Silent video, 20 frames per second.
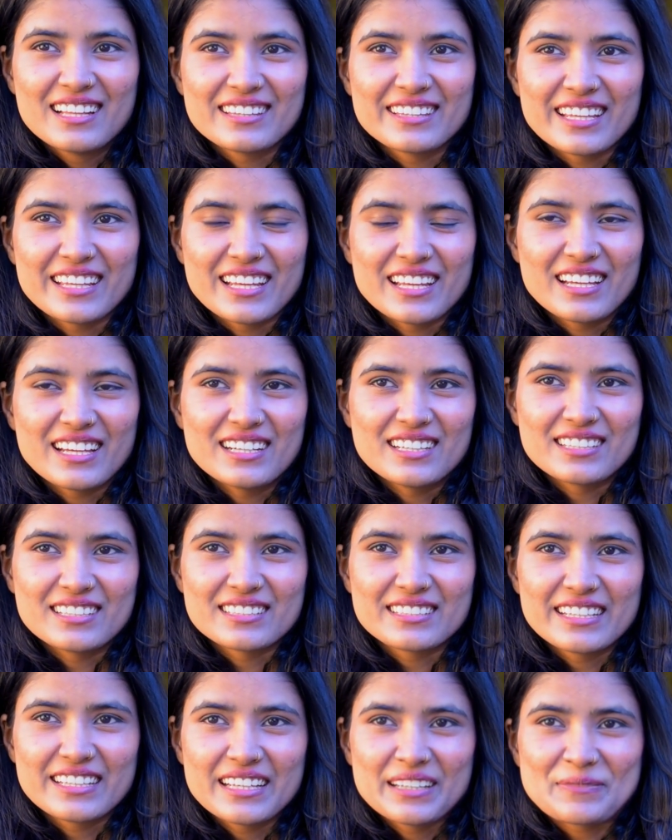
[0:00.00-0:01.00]

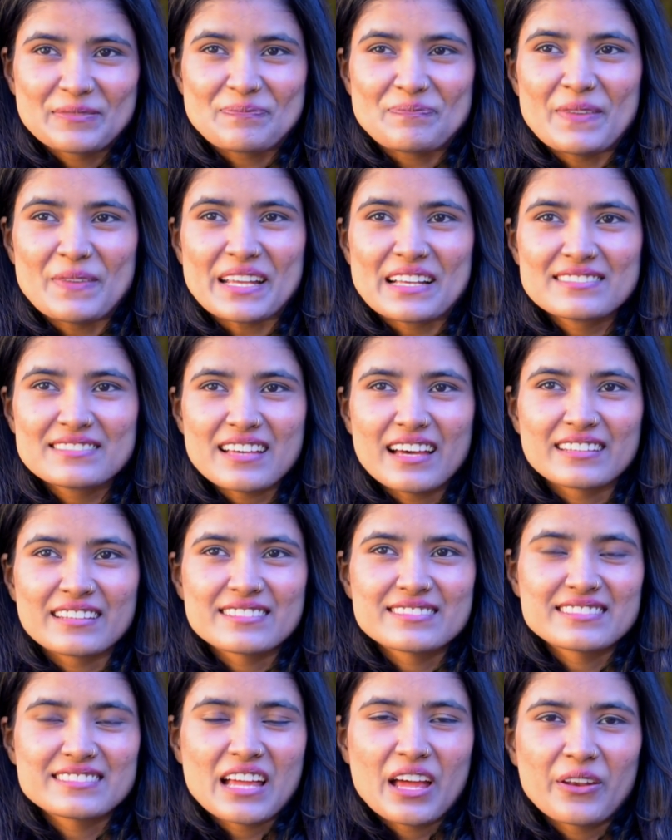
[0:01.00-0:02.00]
They make us
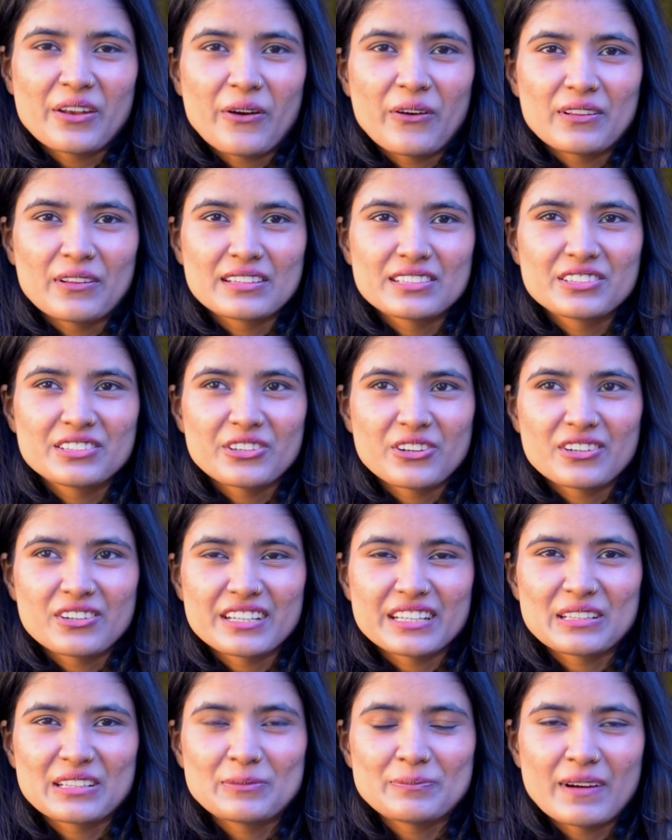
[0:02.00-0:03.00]
understand all the
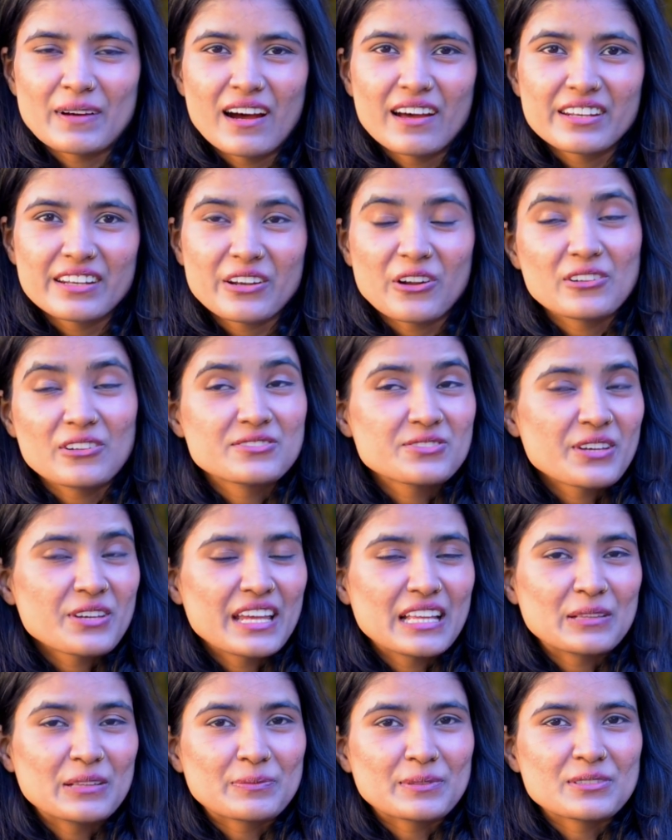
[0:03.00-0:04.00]
theoretical part and also
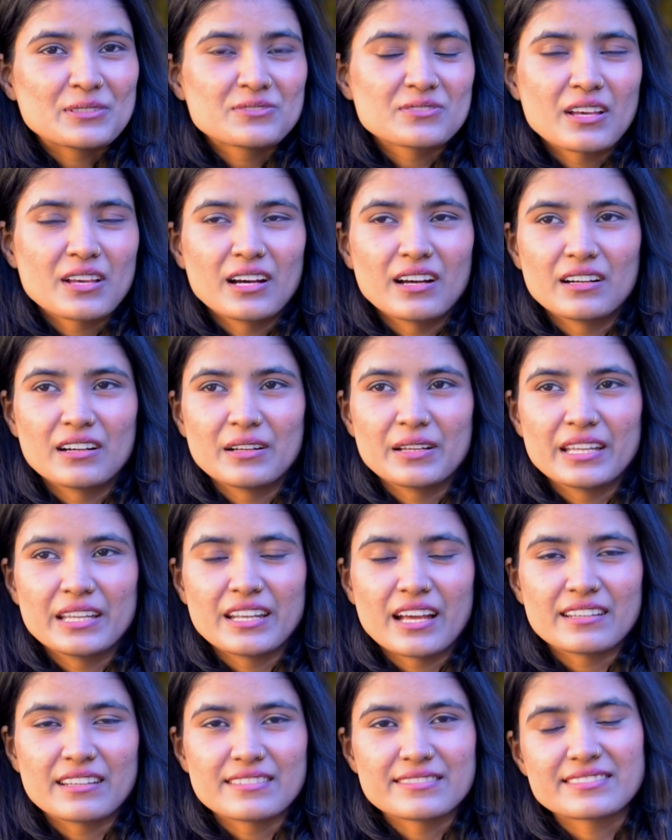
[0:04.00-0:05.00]
help us
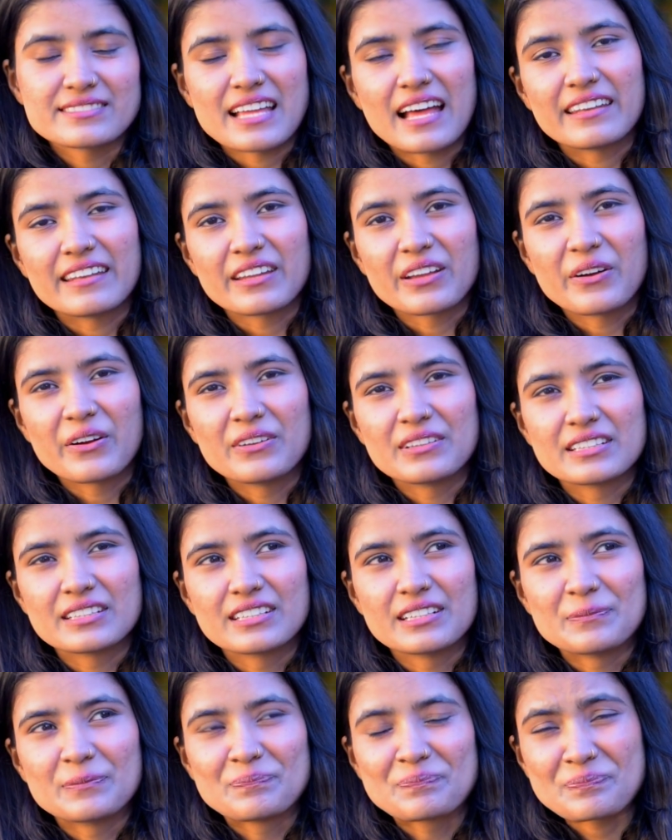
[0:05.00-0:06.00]
in understanding all
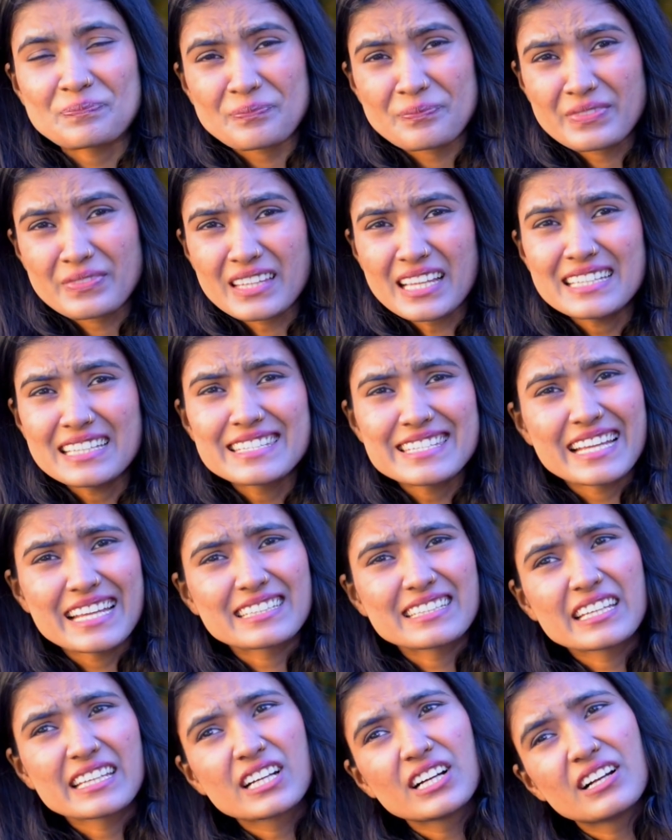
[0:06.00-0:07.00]
the
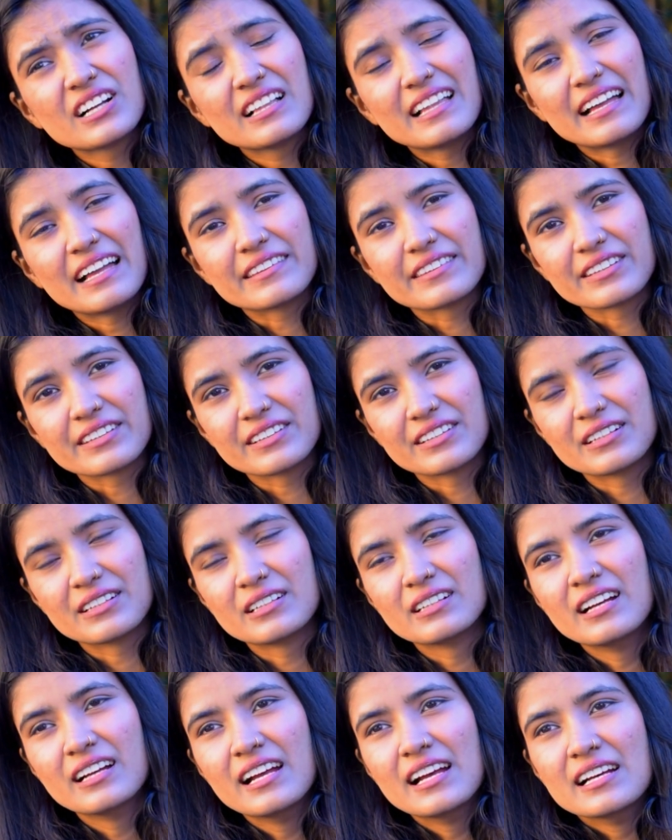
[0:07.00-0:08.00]
technical and
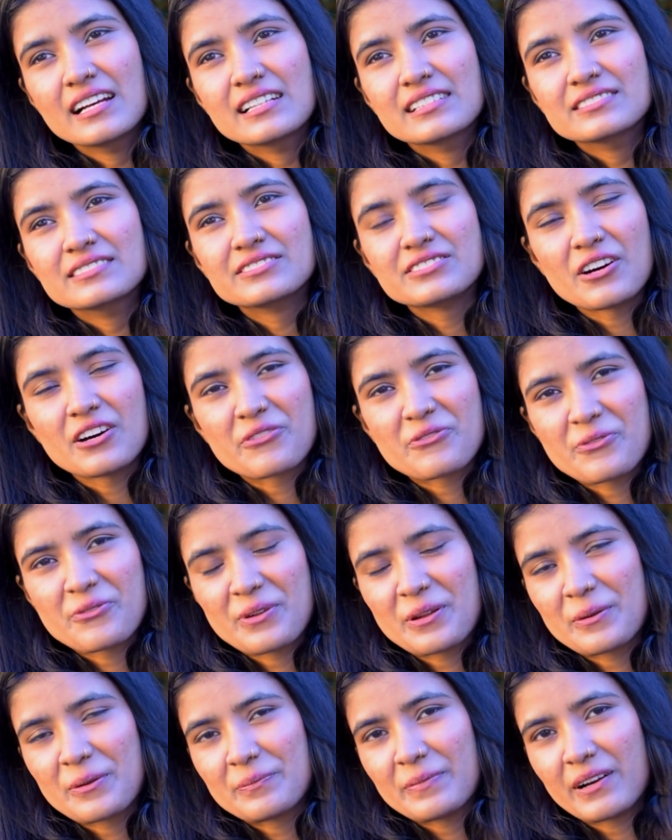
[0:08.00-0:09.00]
the
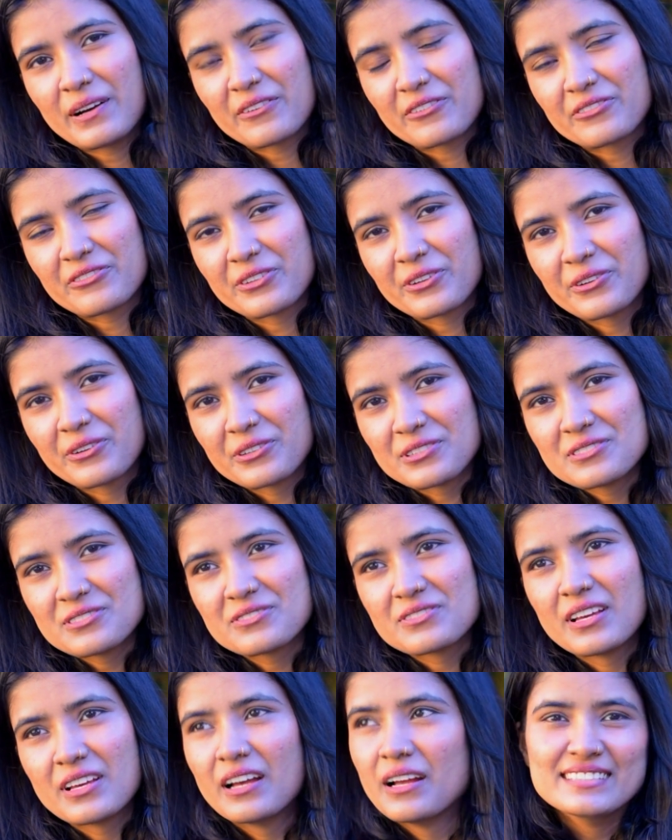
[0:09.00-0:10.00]
software part of the
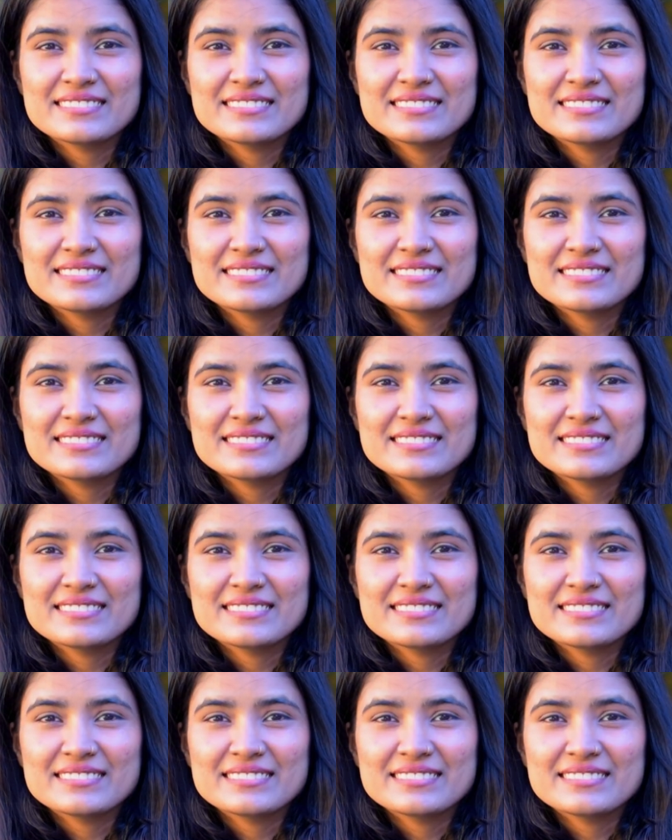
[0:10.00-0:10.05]
course.